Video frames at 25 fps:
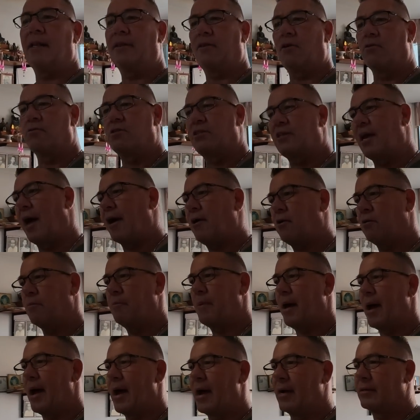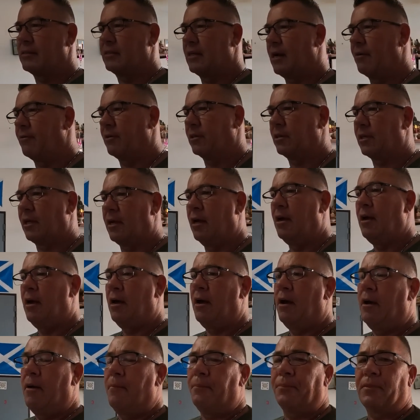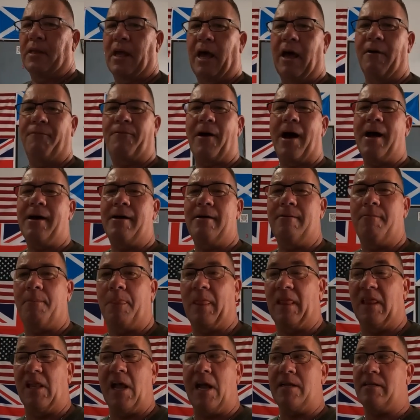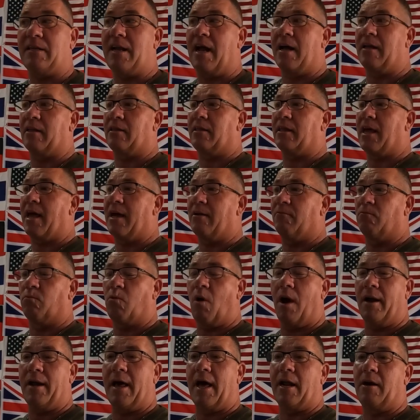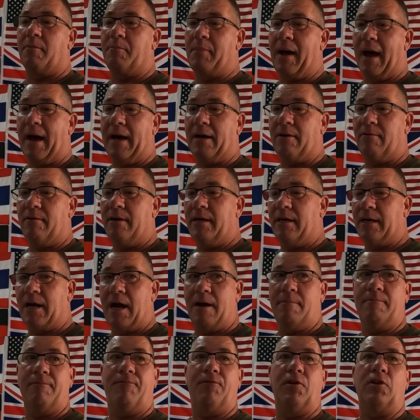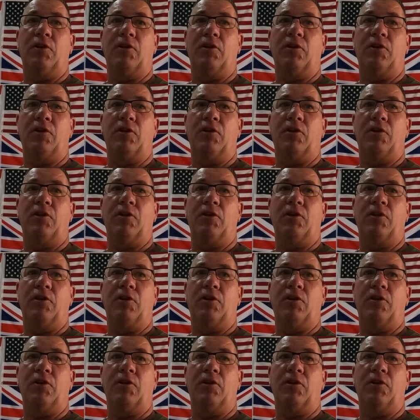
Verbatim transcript: got those saddle bags and everything. If I let that thing run out of battery and I'm